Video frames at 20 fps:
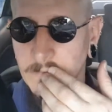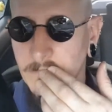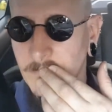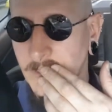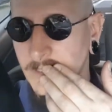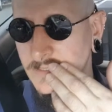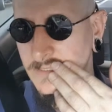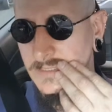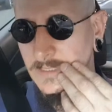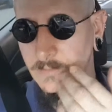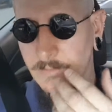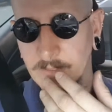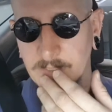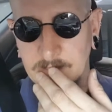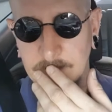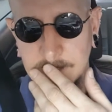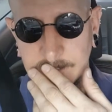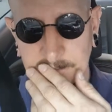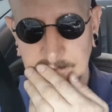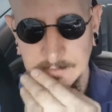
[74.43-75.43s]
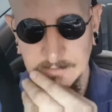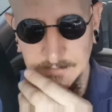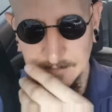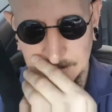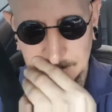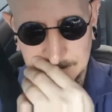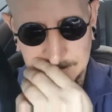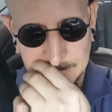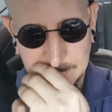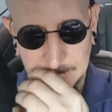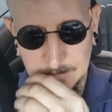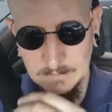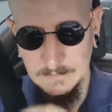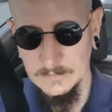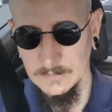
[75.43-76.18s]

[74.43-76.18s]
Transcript: personal opinions.